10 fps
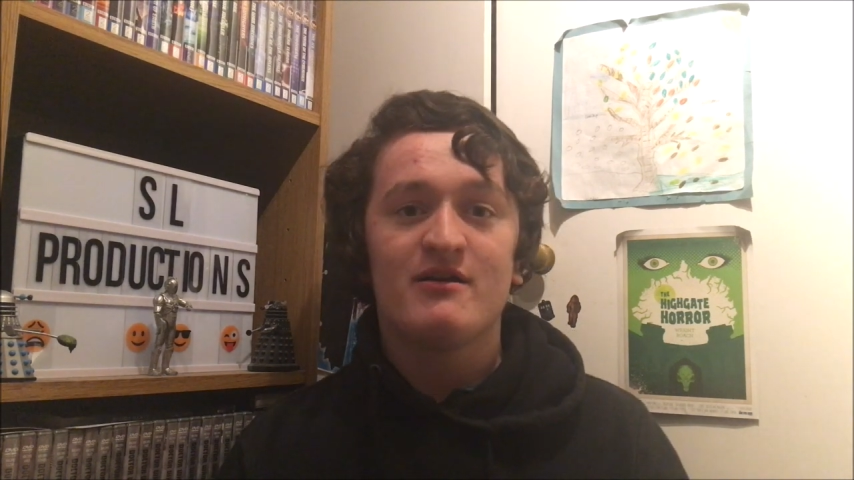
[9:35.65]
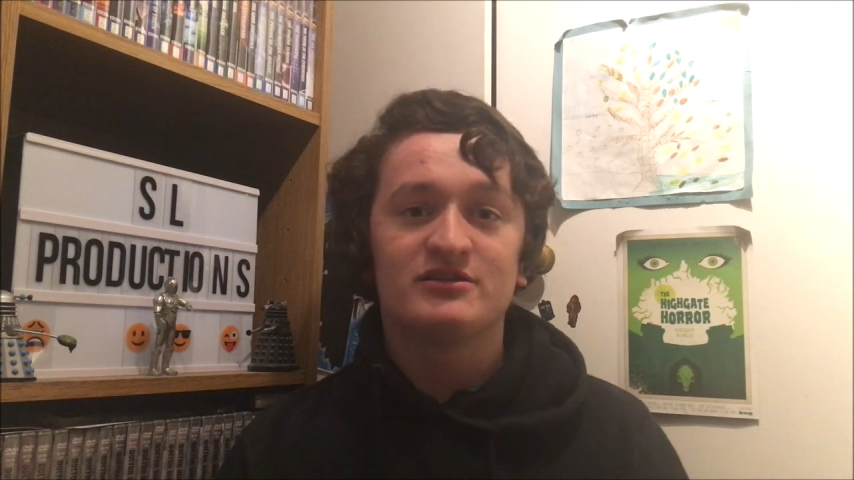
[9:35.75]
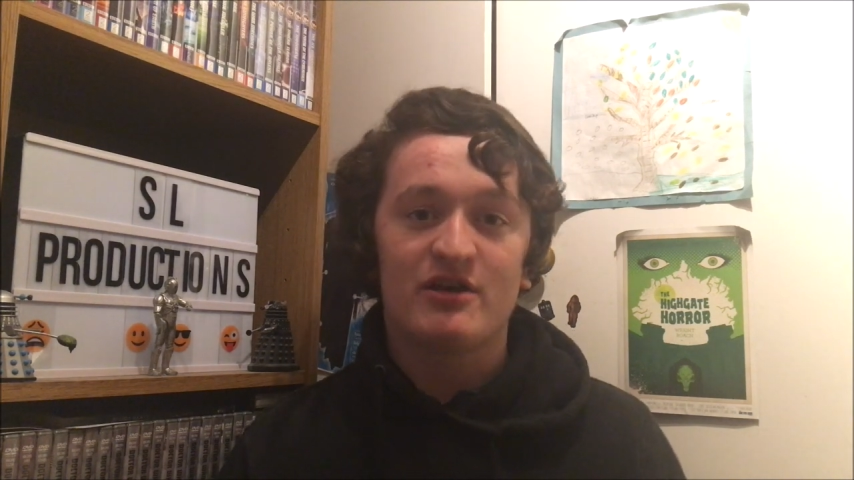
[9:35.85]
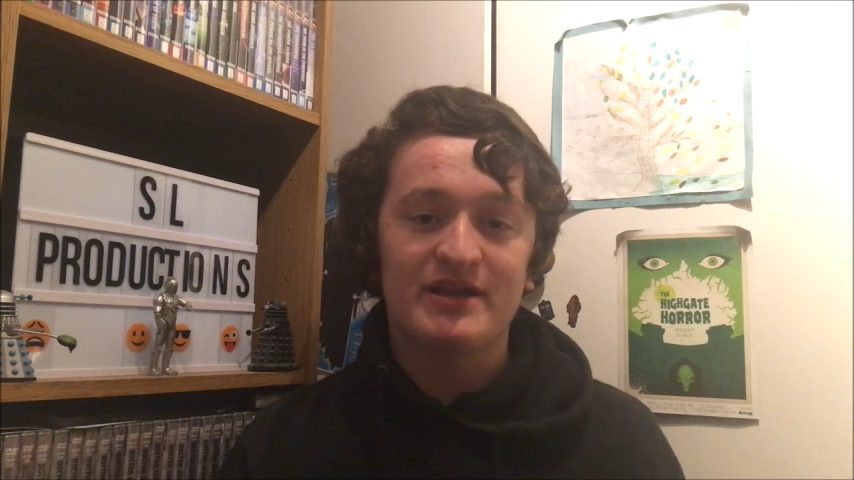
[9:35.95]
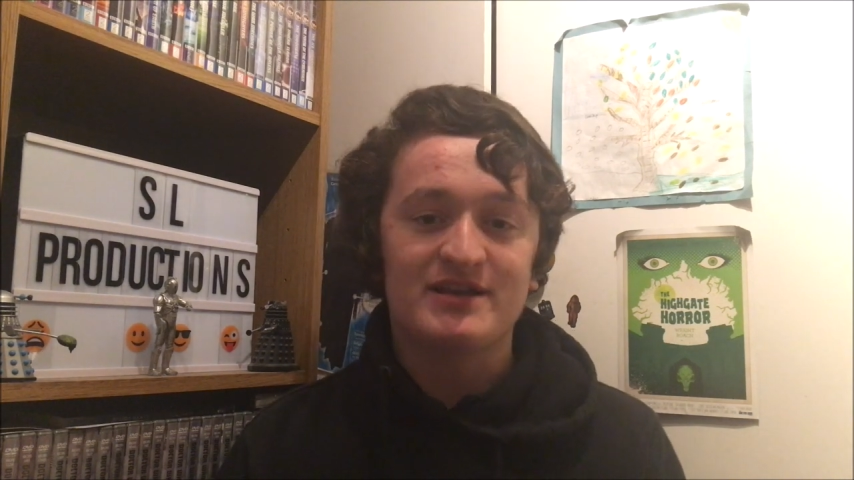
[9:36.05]

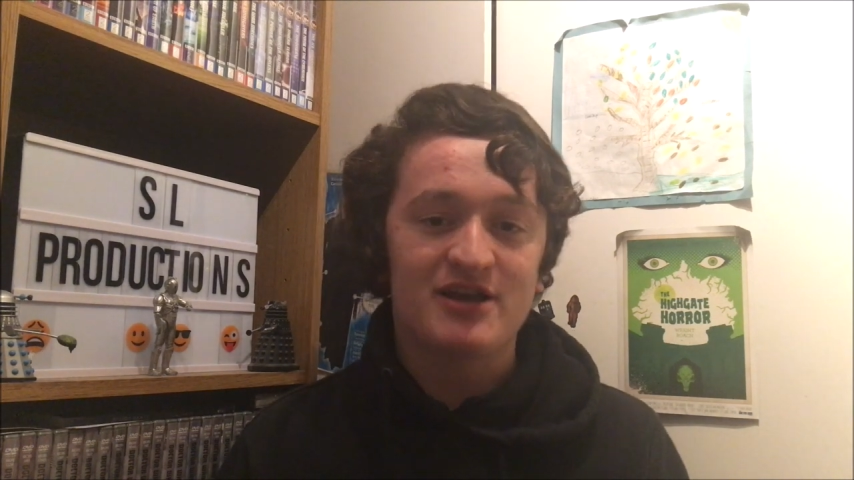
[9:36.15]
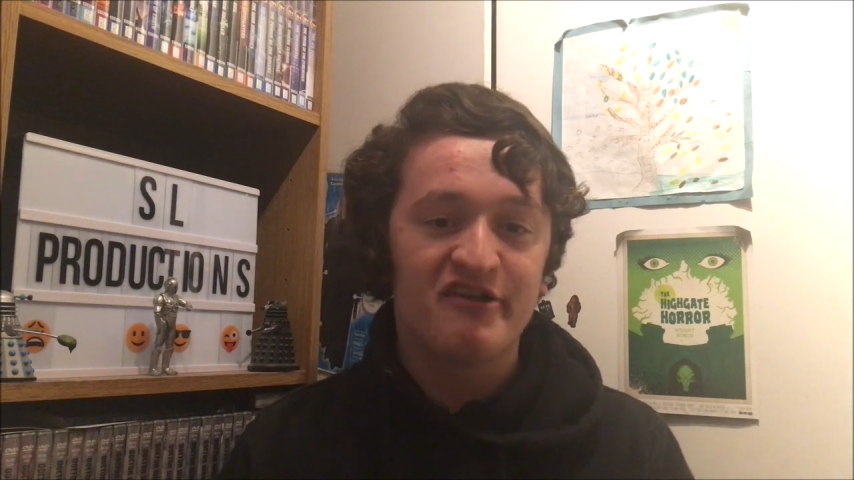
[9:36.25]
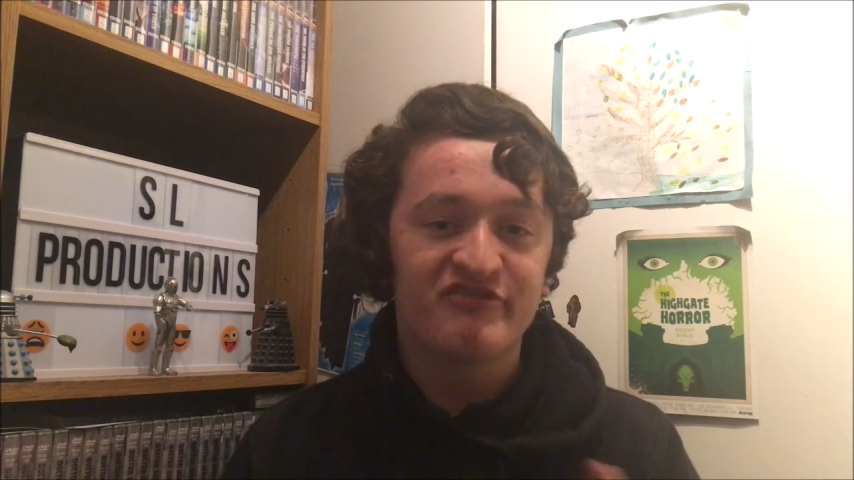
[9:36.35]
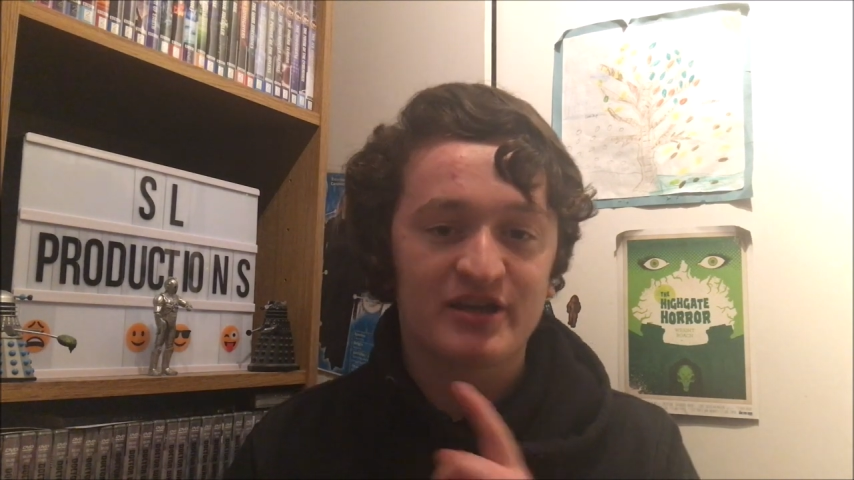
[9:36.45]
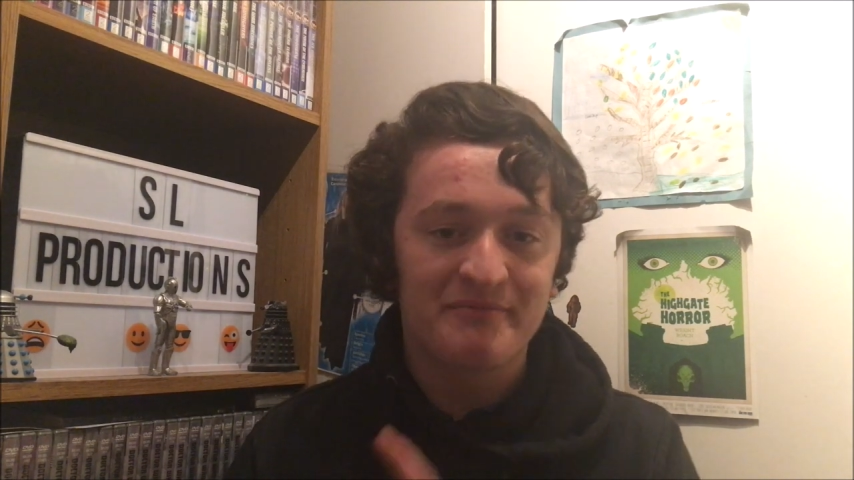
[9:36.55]
So yes,
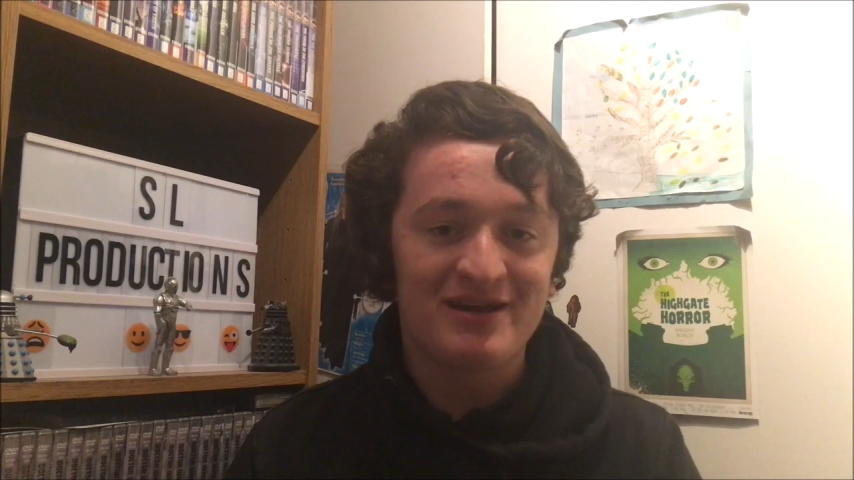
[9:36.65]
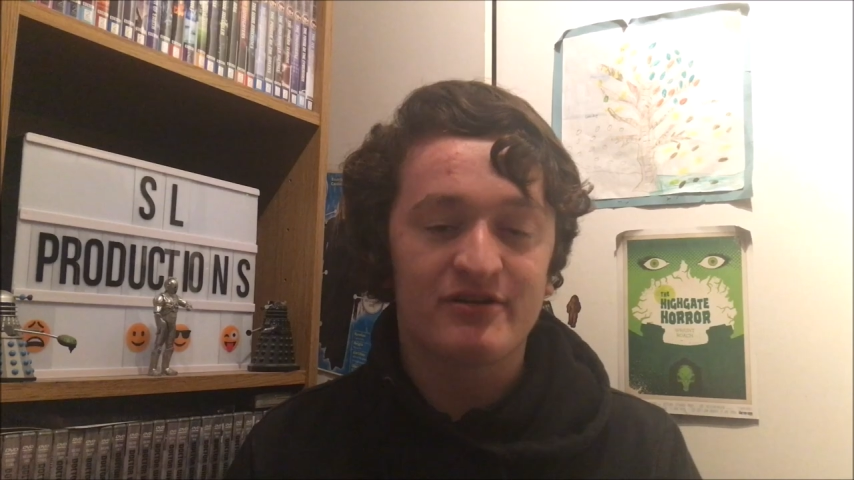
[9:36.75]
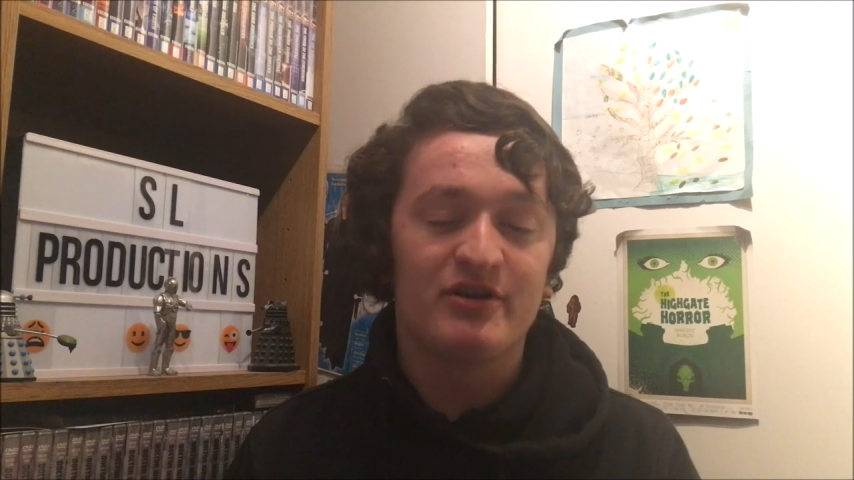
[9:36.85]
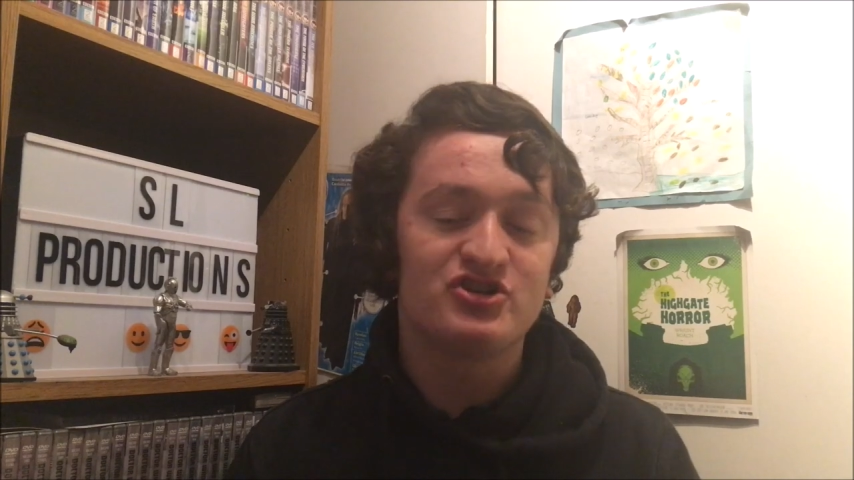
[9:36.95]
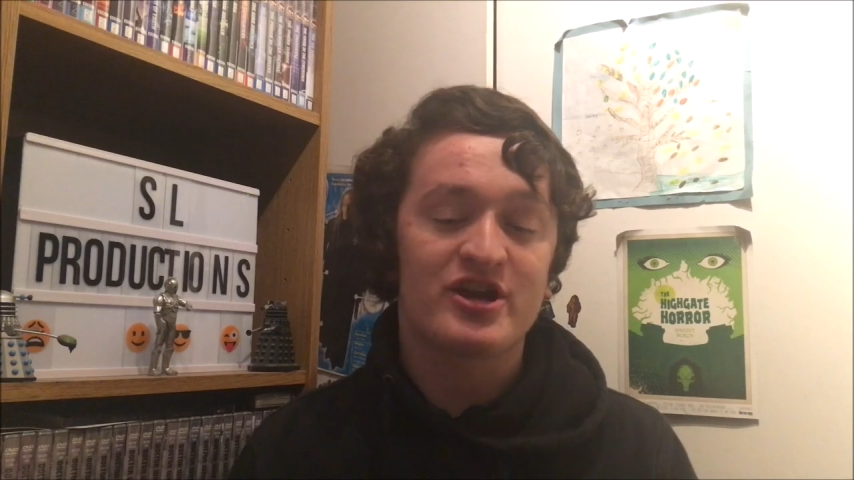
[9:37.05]
I'd
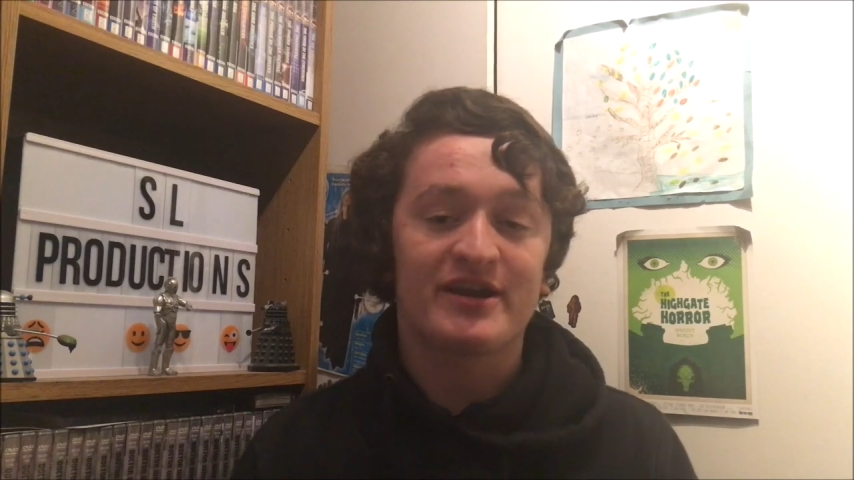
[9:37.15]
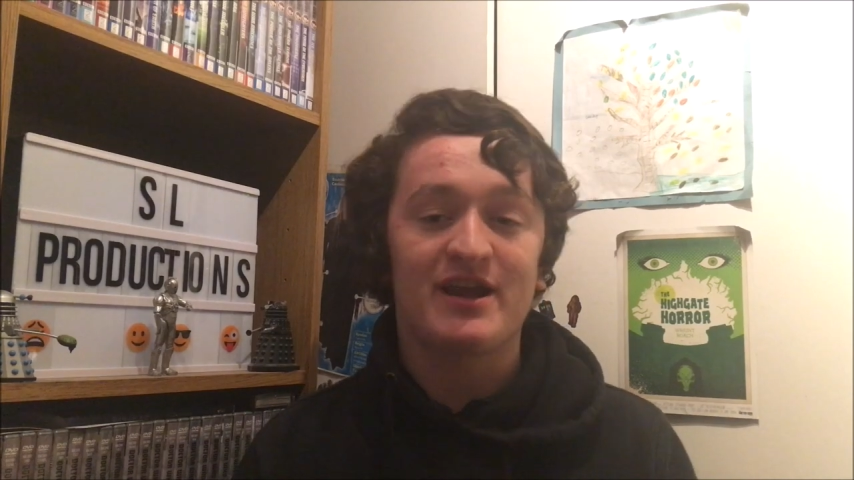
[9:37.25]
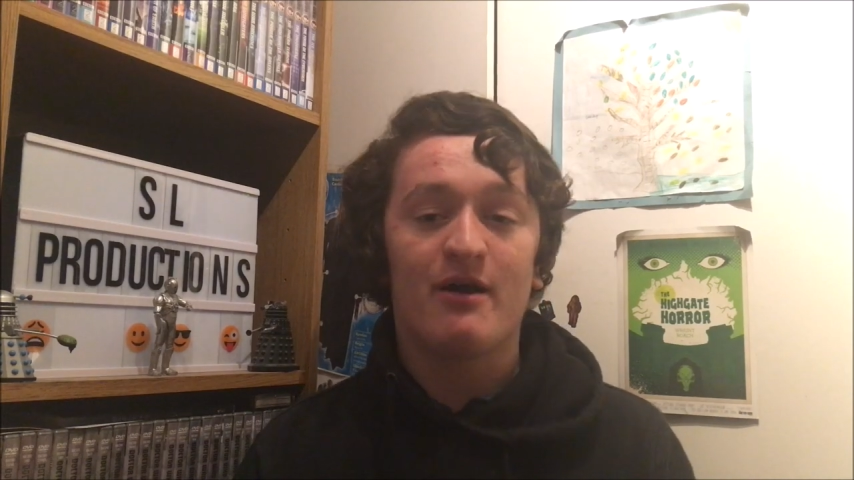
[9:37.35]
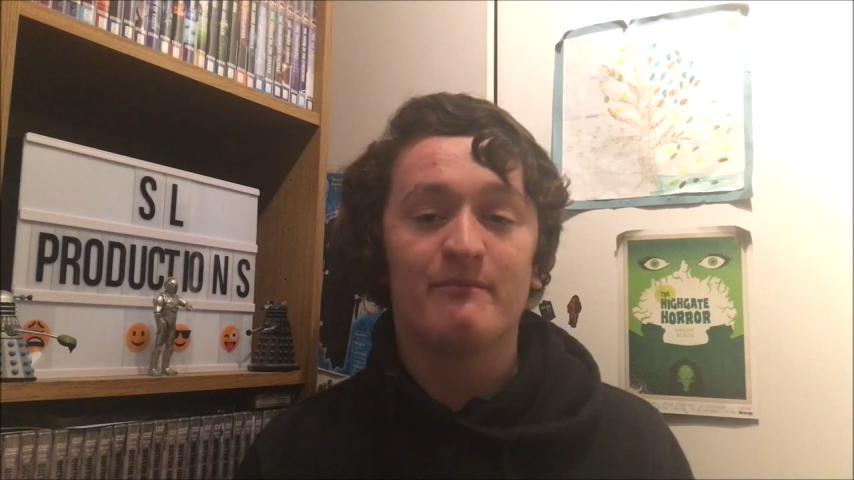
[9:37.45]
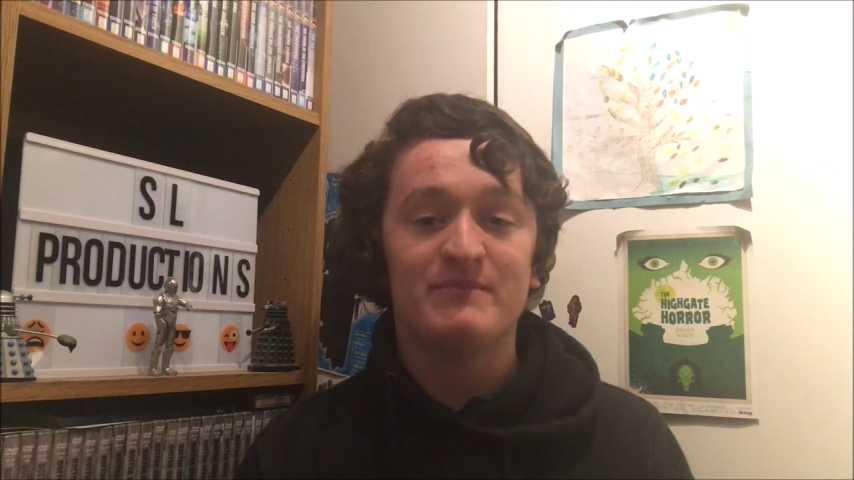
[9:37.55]
recommend going
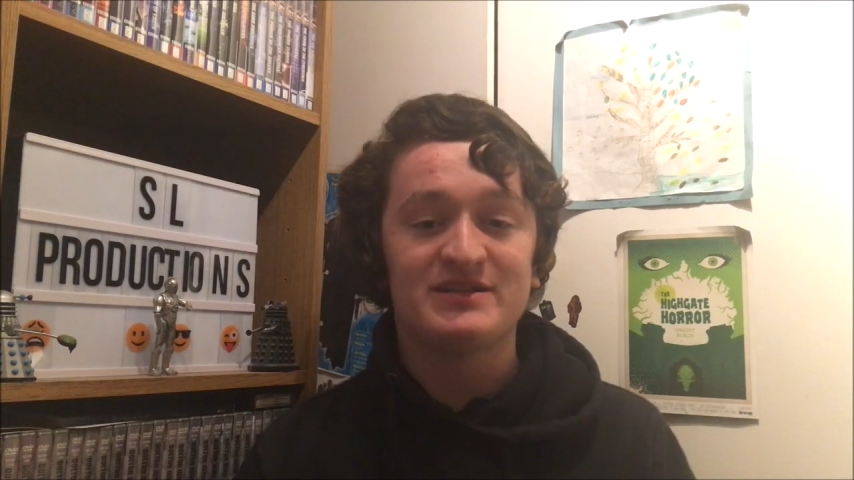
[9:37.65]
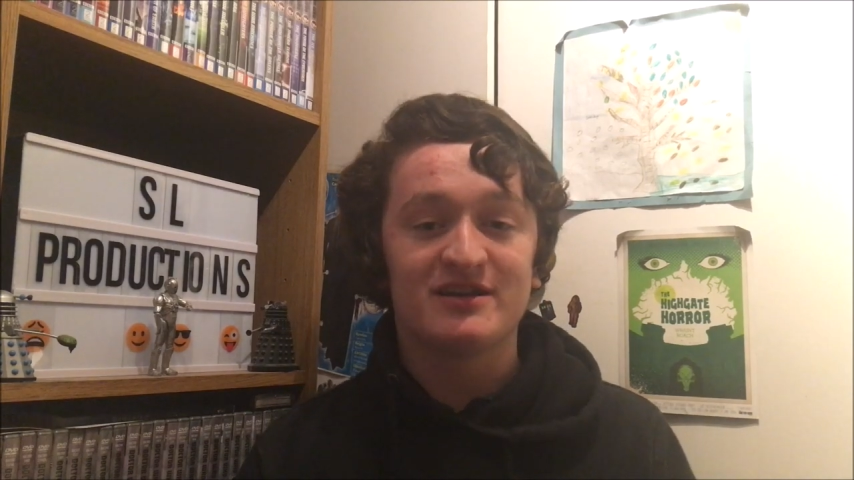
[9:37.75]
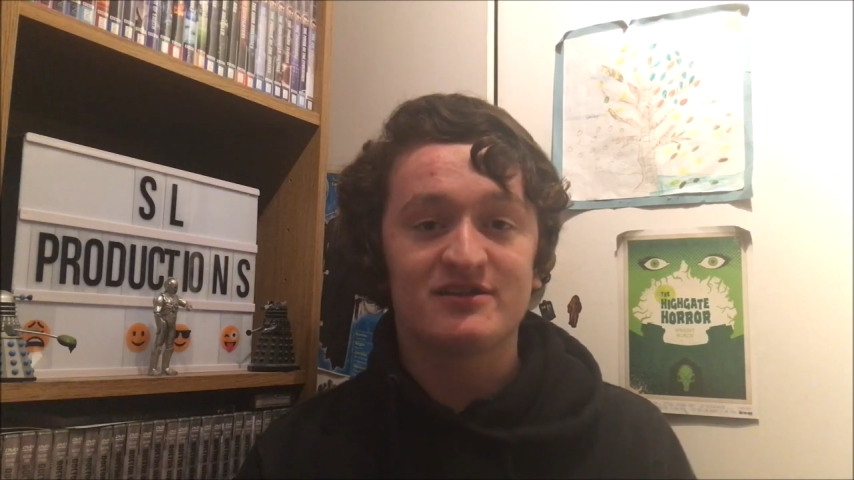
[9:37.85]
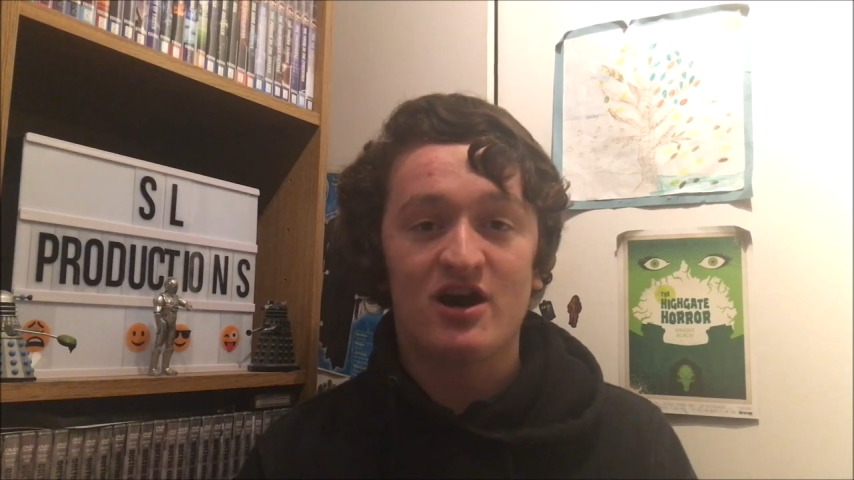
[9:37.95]
checking out Mr.